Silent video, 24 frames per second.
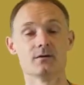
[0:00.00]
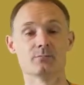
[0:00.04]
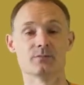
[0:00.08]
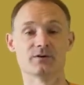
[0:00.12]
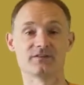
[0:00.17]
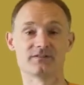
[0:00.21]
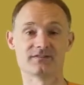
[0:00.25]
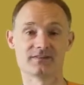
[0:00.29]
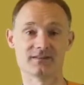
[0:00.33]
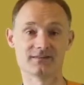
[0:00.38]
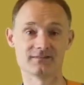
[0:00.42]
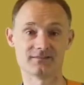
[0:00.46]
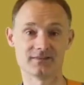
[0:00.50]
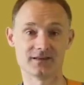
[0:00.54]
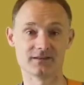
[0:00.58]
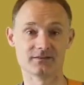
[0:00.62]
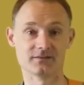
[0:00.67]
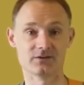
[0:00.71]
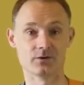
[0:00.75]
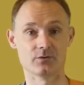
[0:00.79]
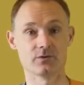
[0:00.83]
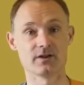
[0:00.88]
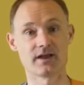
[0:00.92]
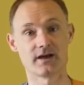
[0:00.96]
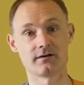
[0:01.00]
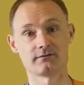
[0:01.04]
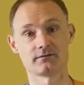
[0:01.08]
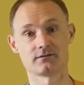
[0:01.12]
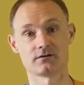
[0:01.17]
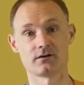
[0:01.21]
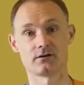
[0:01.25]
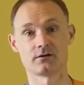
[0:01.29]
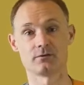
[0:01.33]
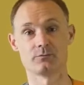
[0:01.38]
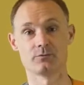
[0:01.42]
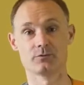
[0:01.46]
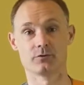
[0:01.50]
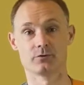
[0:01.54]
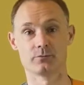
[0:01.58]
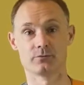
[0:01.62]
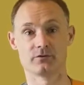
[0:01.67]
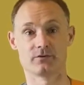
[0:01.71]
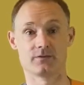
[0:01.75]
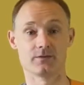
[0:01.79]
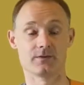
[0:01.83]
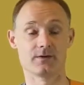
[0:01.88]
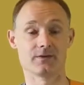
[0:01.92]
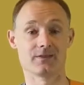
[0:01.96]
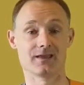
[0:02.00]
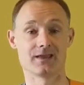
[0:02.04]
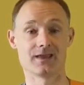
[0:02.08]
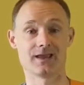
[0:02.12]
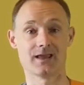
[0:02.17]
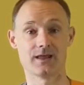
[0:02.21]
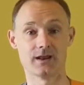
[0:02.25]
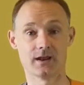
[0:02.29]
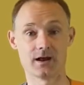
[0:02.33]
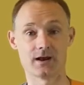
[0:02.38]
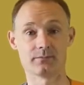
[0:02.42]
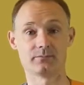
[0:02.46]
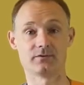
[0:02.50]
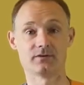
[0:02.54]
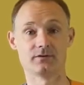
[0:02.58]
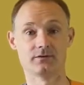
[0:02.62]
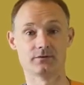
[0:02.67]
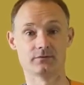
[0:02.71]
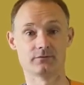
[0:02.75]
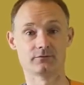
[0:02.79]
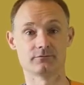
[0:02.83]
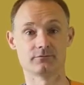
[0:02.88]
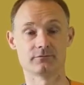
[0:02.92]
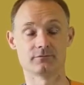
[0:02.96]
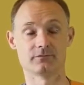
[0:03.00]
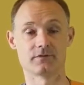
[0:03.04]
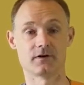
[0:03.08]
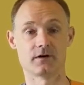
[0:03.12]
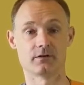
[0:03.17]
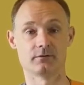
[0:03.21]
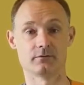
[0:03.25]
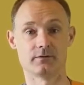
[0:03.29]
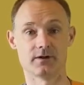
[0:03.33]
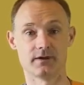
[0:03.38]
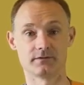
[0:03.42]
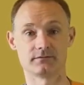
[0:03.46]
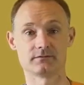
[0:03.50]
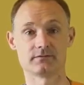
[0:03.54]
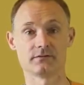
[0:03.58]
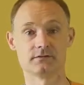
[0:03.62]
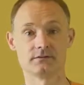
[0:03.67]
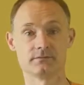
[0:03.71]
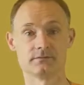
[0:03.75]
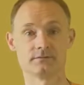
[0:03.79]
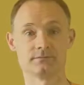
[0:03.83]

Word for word: but since they don't have shock absorbers in there, they cannot be used for fall arrest.